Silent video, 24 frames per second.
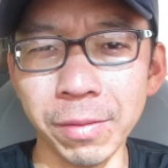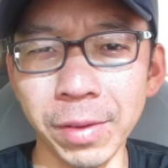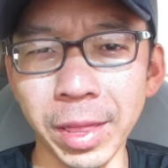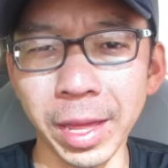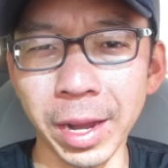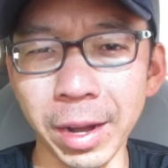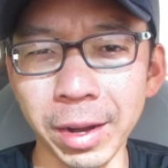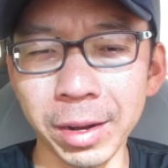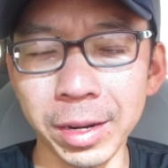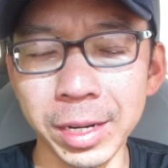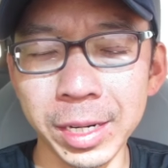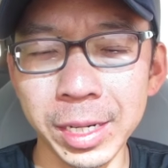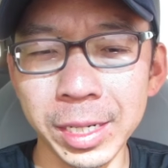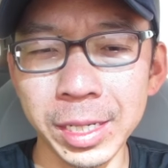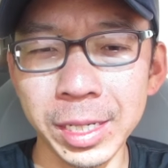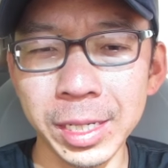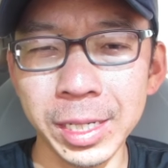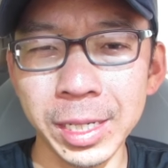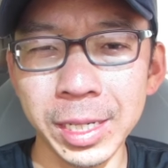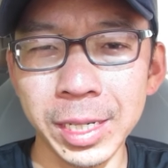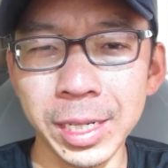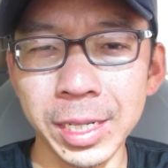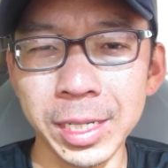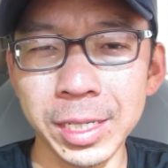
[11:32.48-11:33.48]
over there.
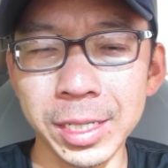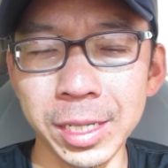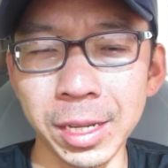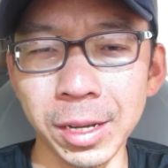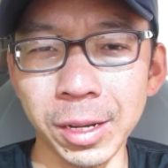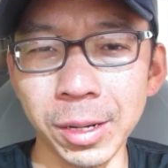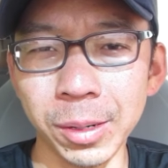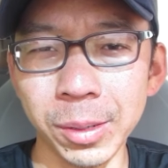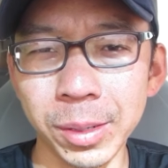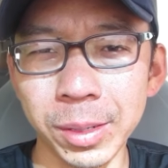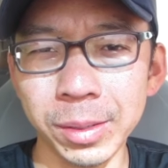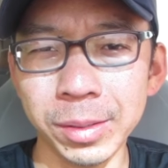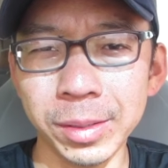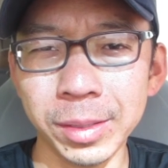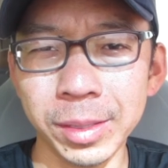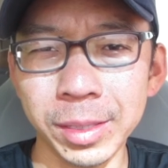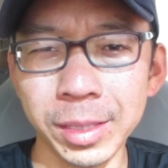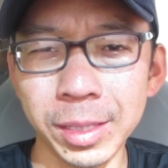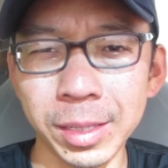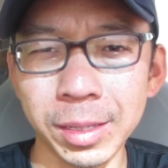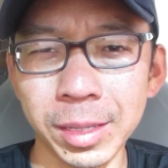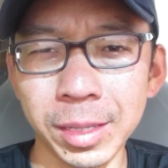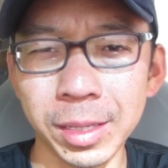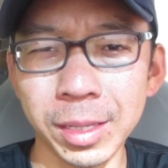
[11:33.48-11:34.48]
So
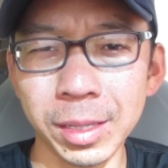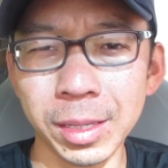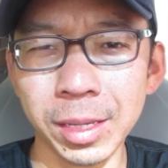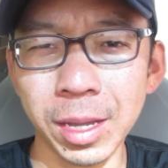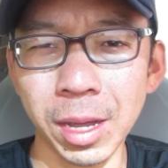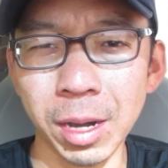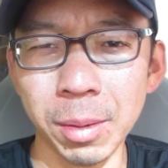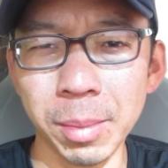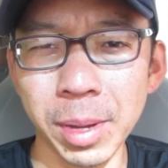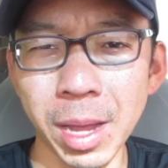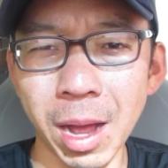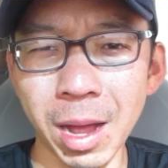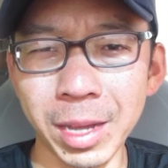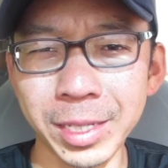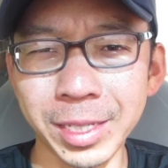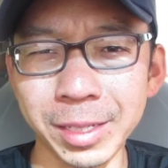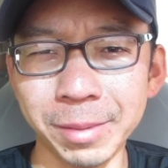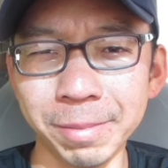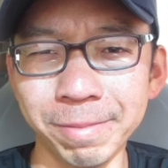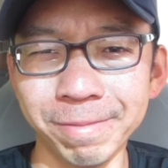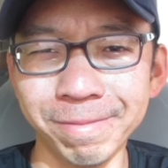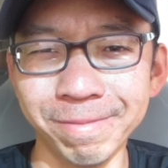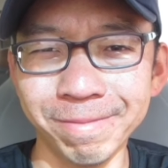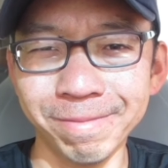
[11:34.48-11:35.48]
gonna be
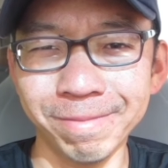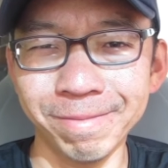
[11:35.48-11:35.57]
awesome.